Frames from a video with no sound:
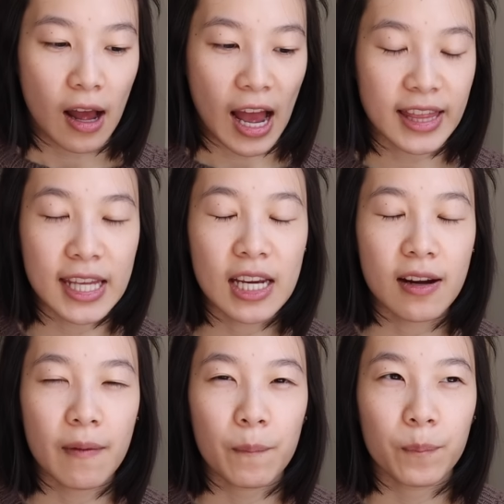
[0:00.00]
I
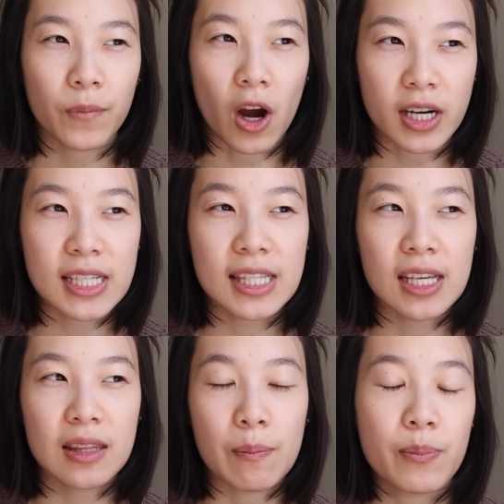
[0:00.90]
think
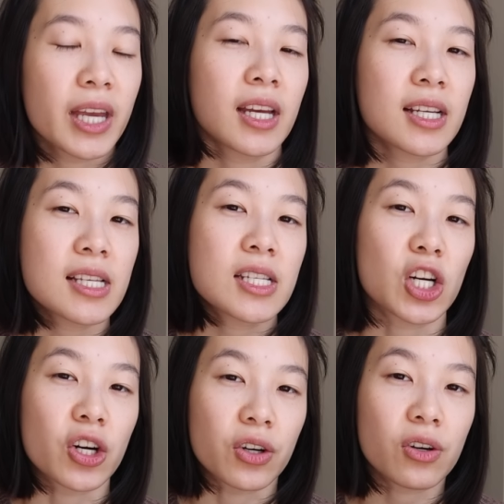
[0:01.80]
honestly the biggest
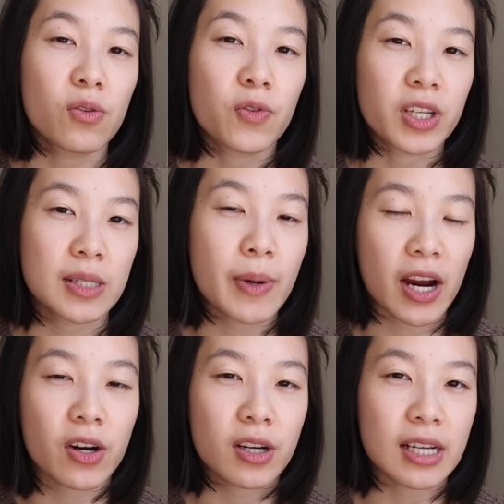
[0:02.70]
hurdle for this
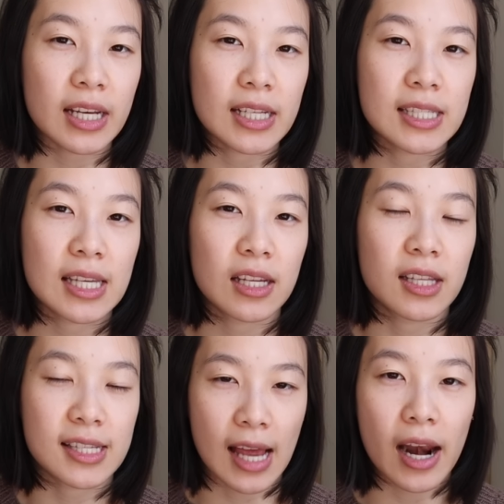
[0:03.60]
pattern is
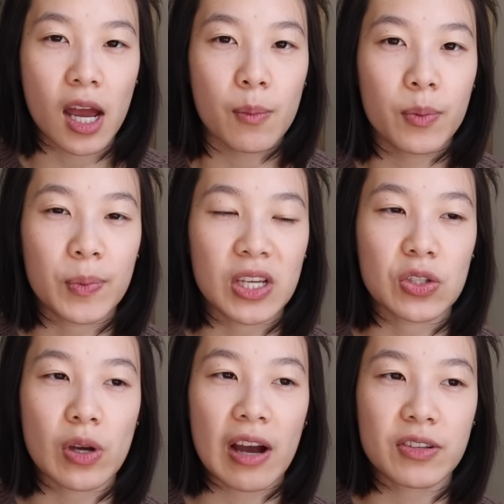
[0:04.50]
the setup,
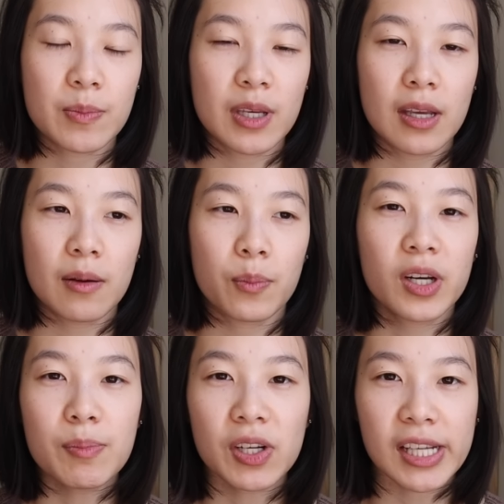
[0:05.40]
because you have to be
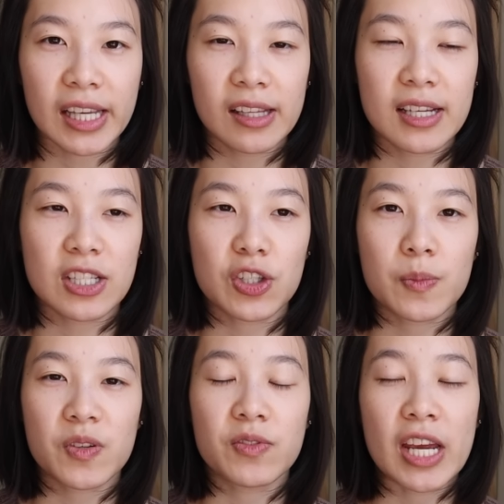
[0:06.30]
pretty meticulous in
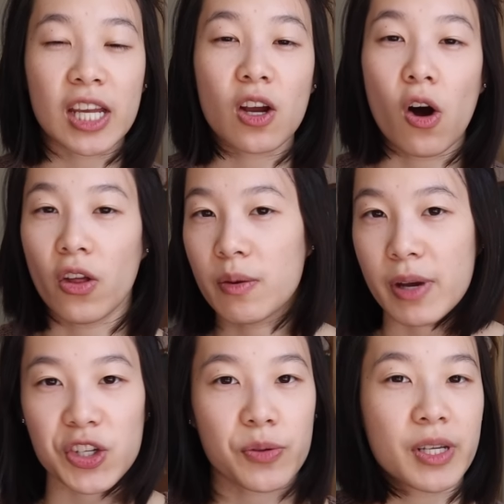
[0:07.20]
terms of taking all the
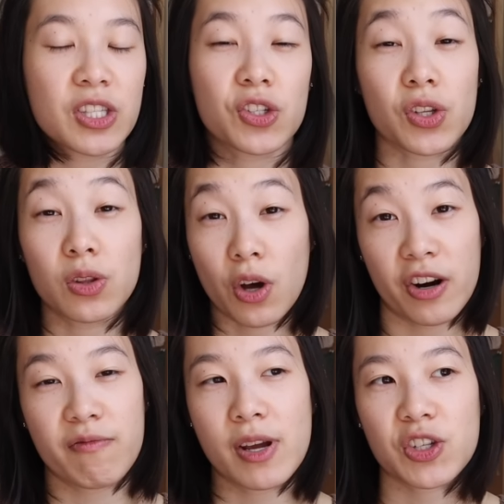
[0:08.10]
measurements. There's a
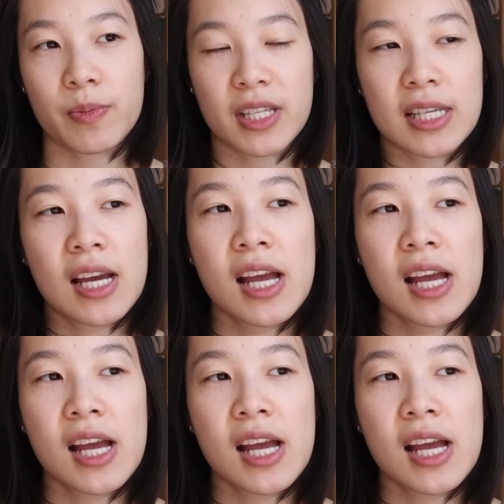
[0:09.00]
lot of measurements.